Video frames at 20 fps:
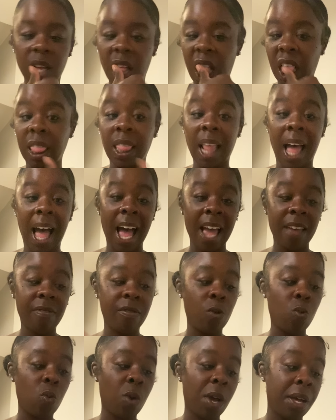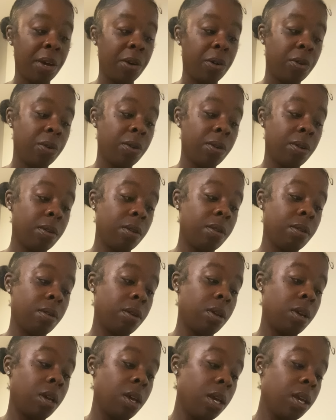live and well
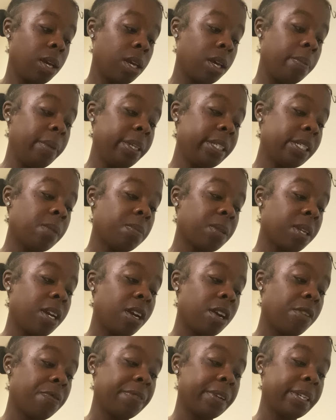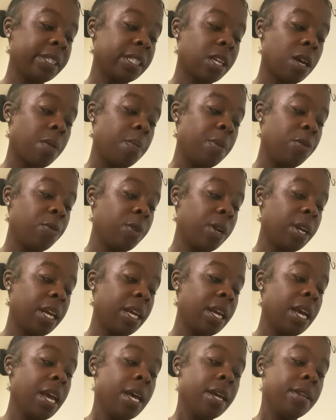give me something here for this community
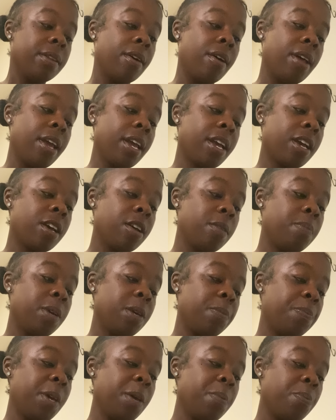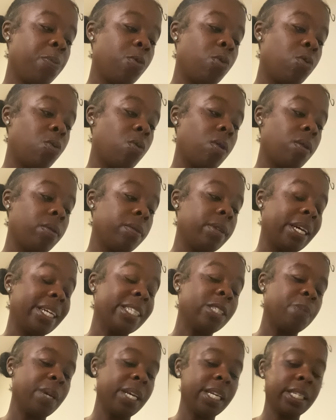now it could be people
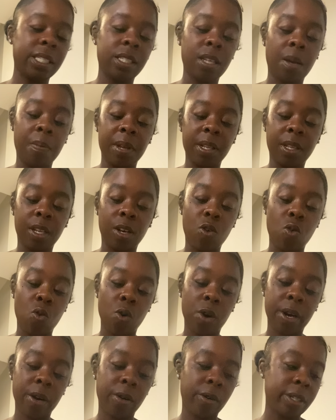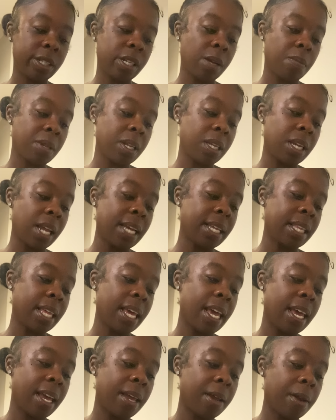that's being summoned to court or something like
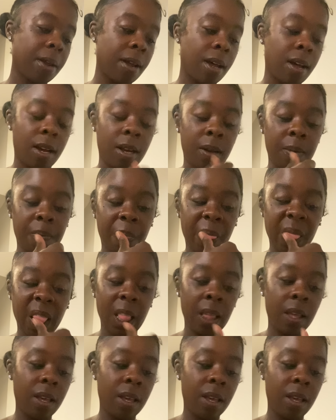that um